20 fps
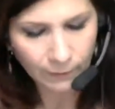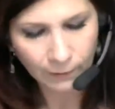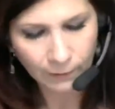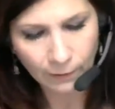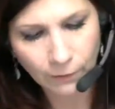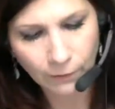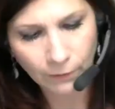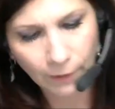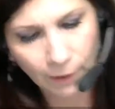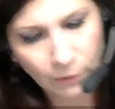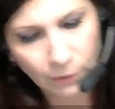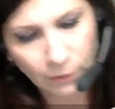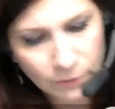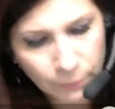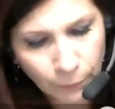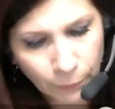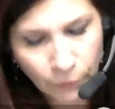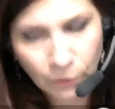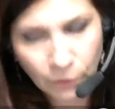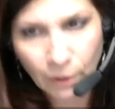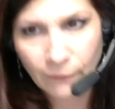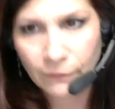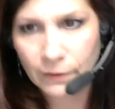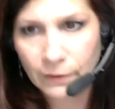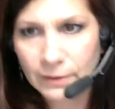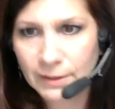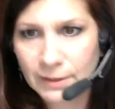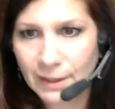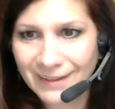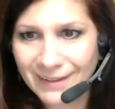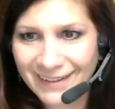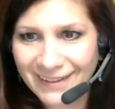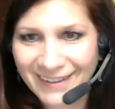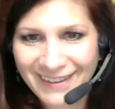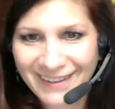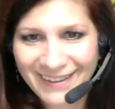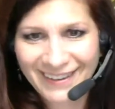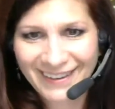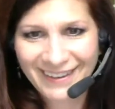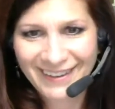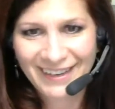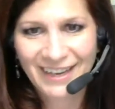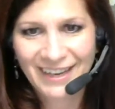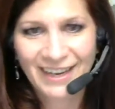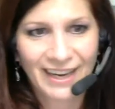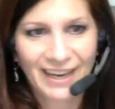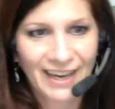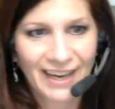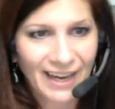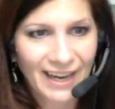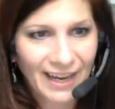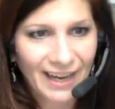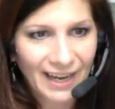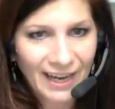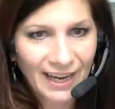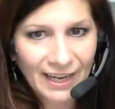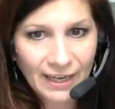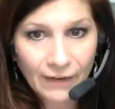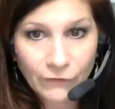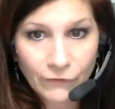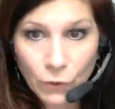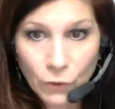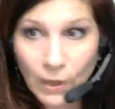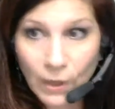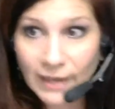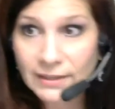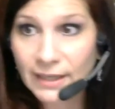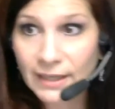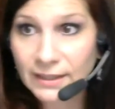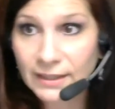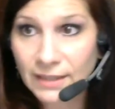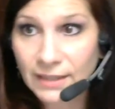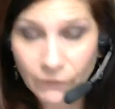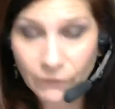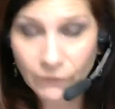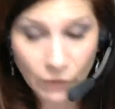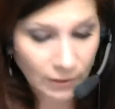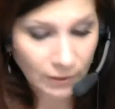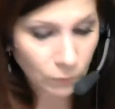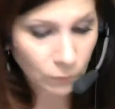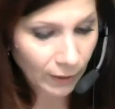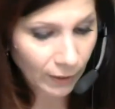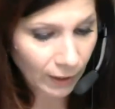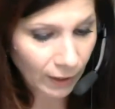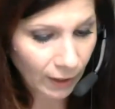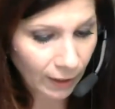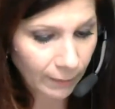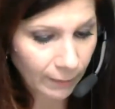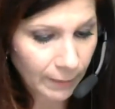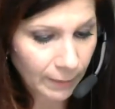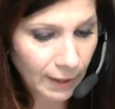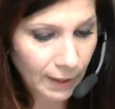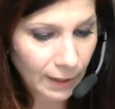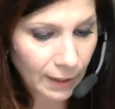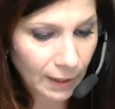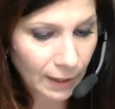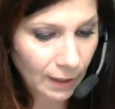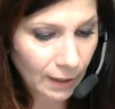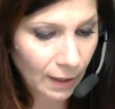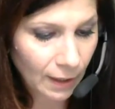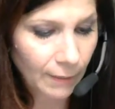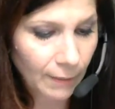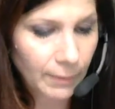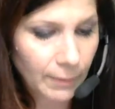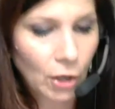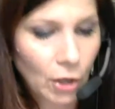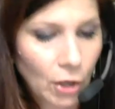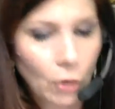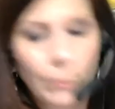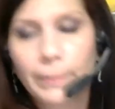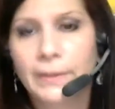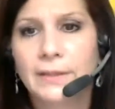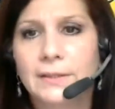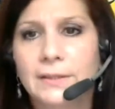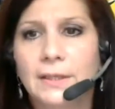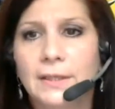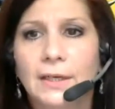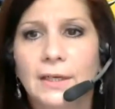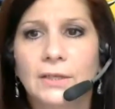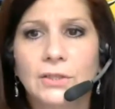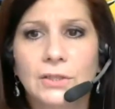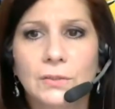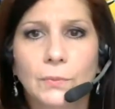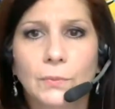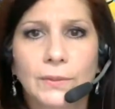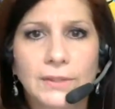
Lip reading: okay, I'll just pull it off this thing. And if you guys, like I said, if you guys want to come in, I'm going to open this thing in just 1